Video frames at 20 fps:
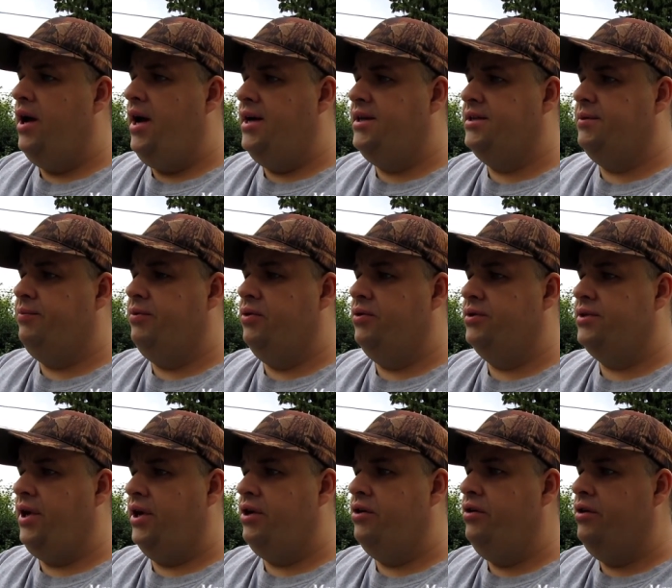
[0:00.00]
I
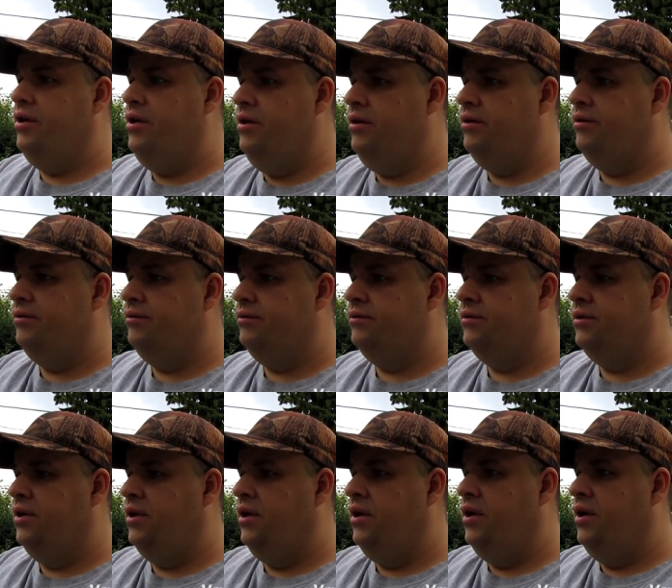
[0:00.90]
suppose I could.
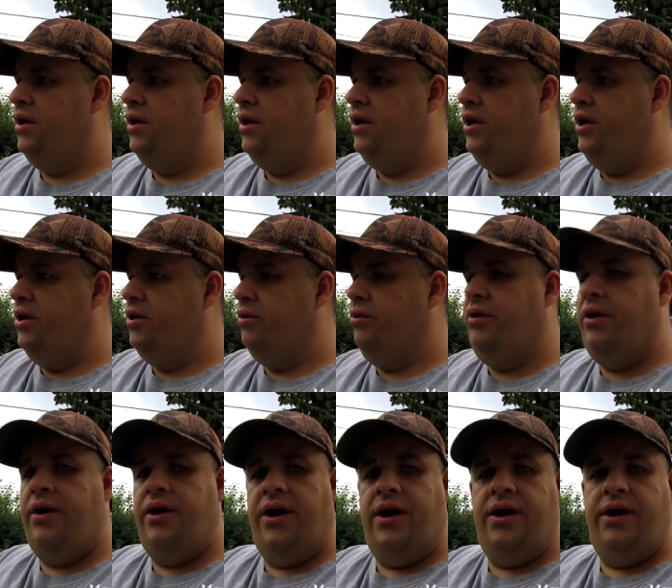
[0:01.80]
You know,
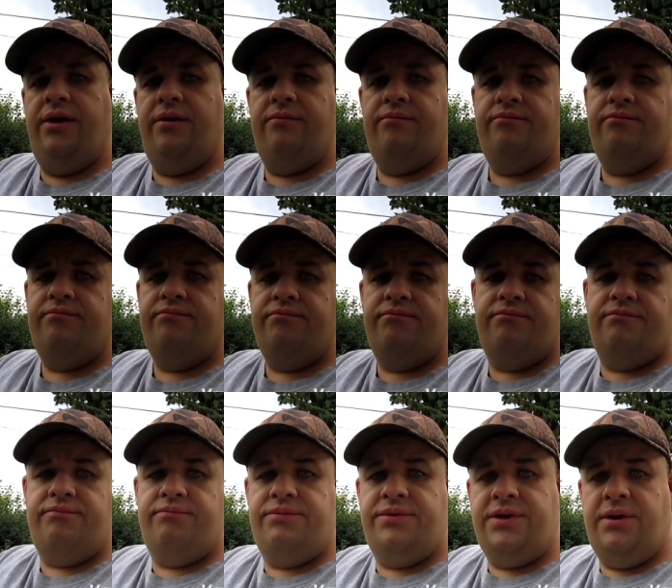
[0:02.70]
um,
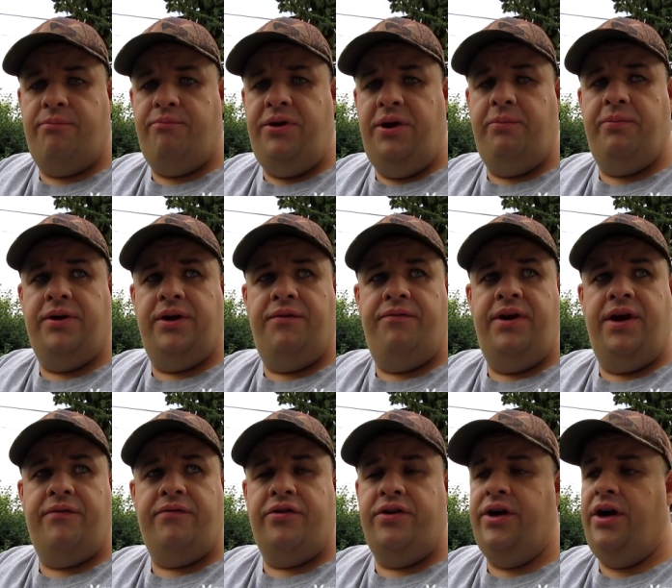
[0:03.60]
some people have
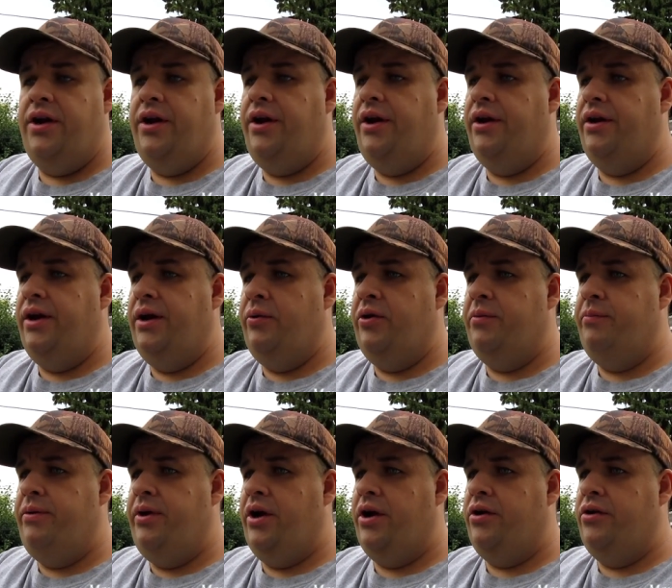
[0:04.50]
never done it. It
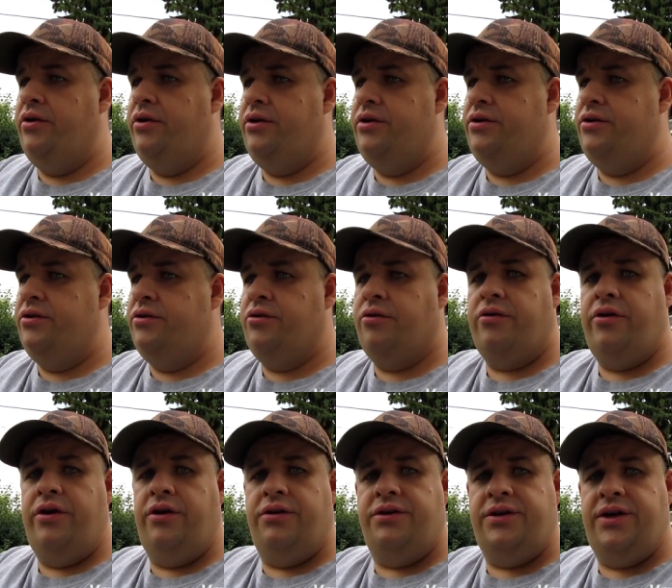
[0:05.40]
would be a good
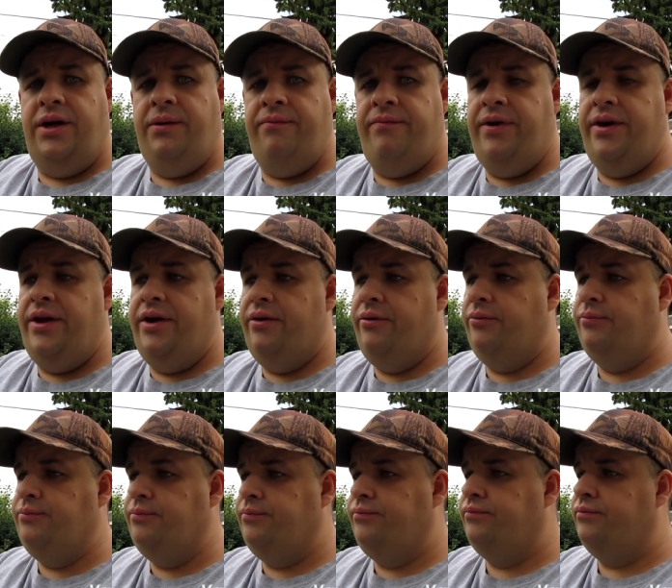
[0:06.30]
tutorial type video.
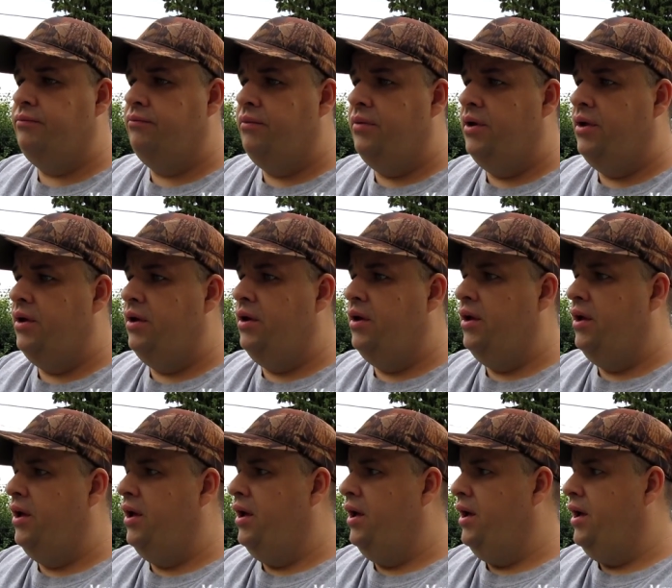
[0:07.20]

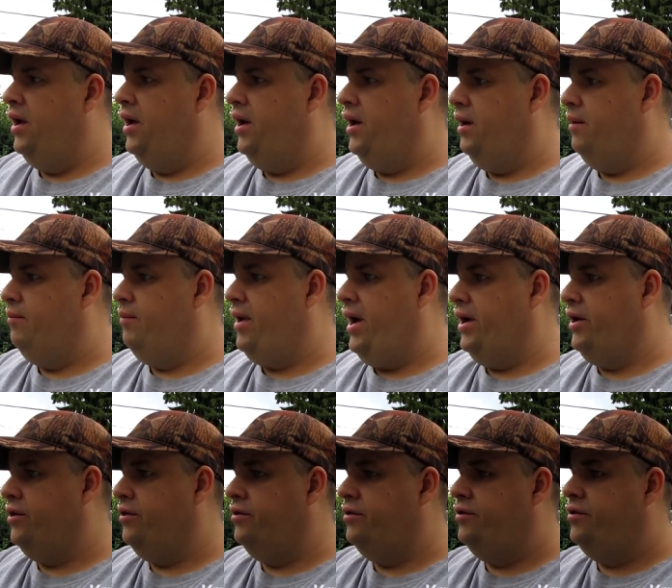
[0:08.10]
Um, I
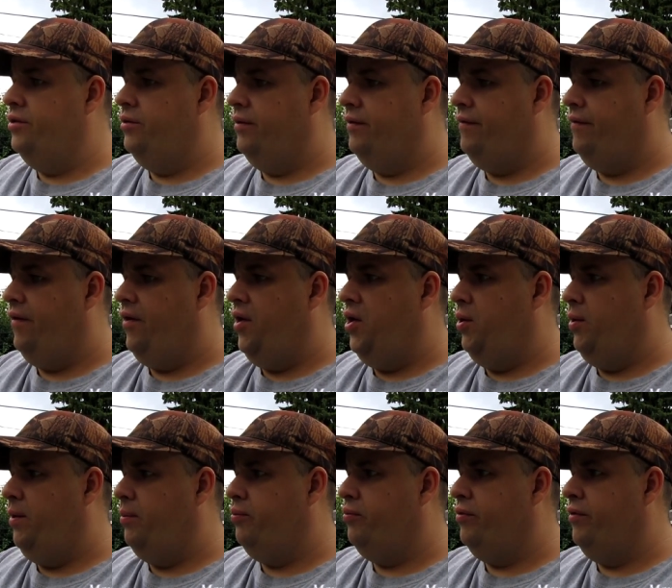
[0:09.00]
could do a
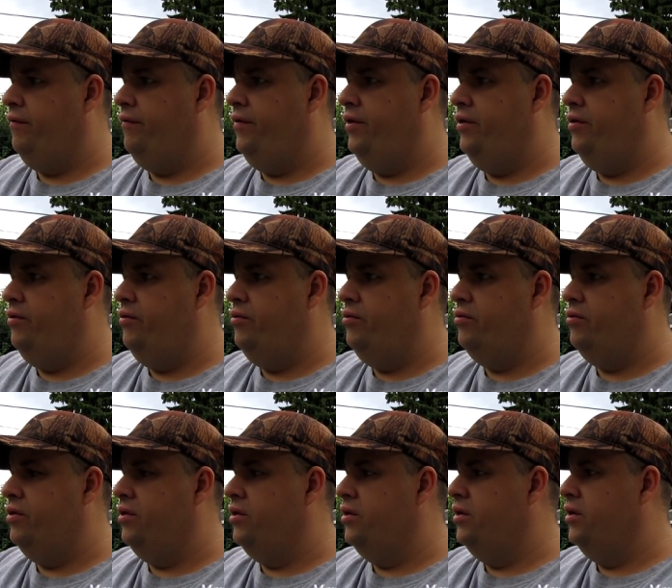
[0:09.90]
follow-up
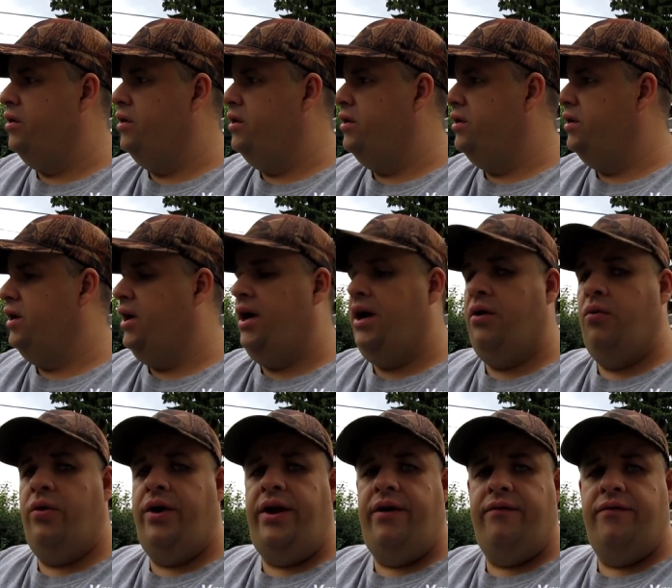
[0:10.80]
review,
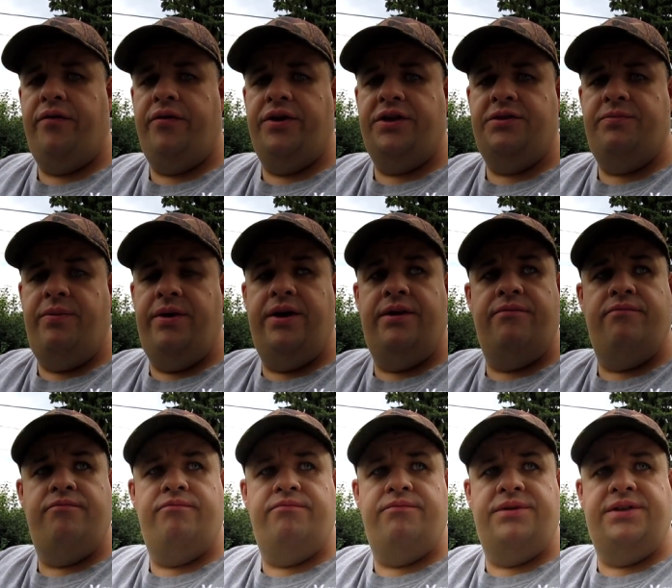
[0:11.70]
uh, whatever it's
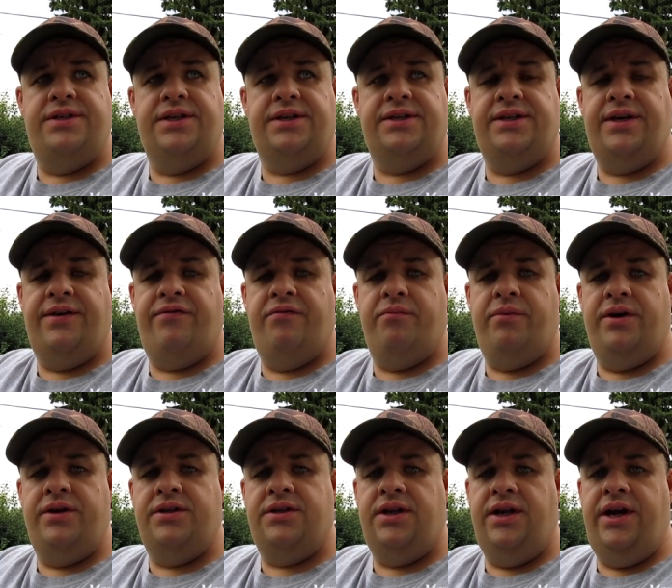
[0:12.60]
been, six, seven
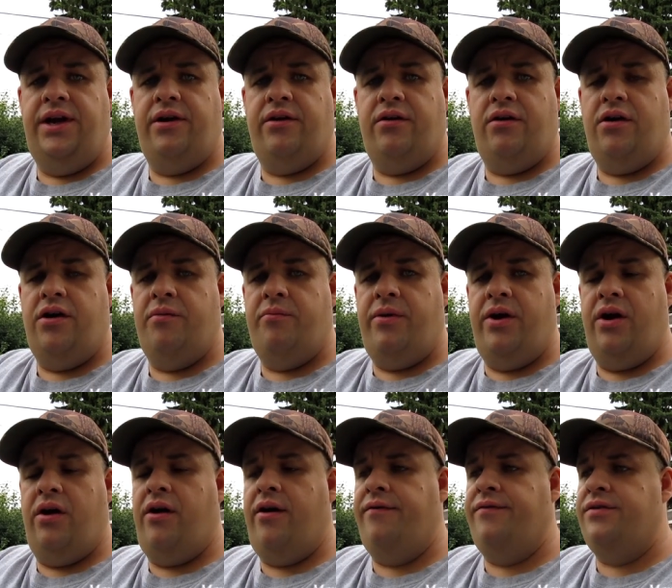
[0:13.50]
months later on
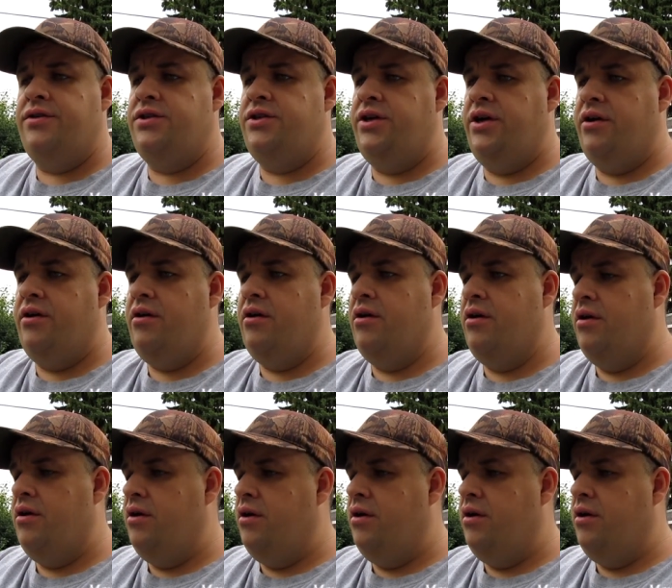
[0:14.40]
my office chair